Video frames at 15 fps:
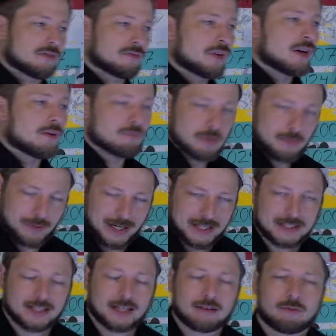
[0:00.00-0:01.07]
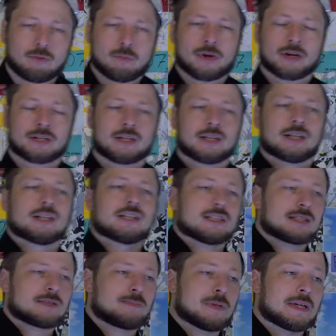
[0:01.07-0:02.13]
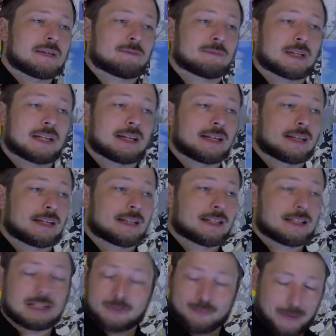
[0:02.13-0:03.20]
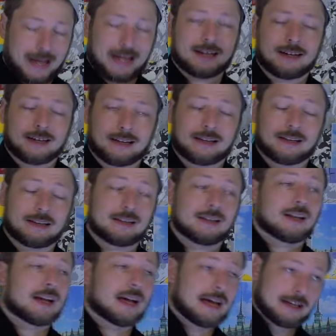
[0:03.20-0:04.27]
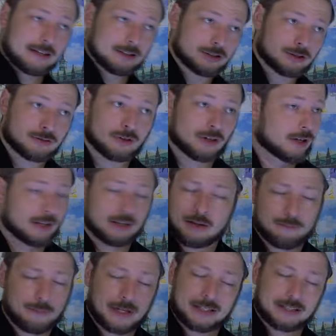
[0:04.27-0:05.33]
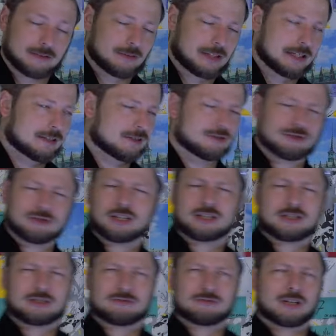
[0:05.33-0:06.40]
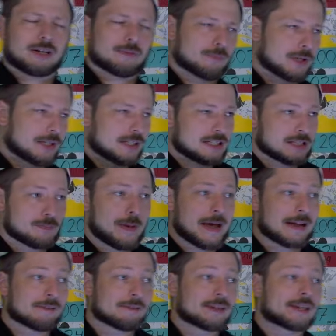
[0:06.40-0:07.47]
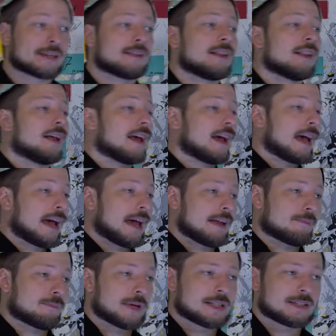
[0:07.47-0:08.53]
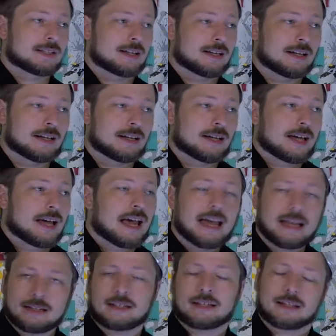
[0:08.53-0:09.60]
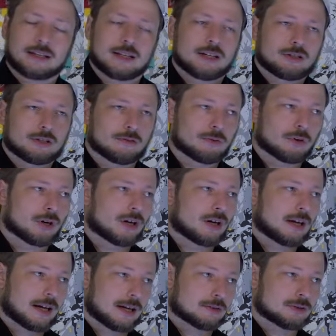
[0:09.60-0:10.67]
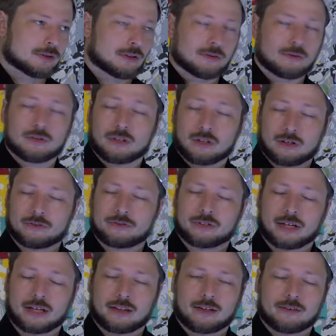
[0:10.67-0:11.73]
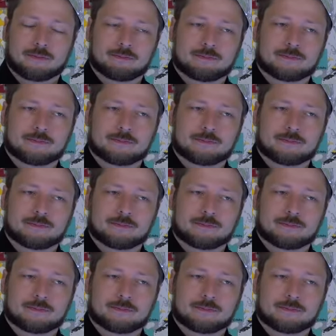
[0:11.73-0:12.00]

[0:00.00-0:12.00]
of replacing everybody, simply disbanding it and destroying, not destroying, but disbanding and basically ending the royal household altogether.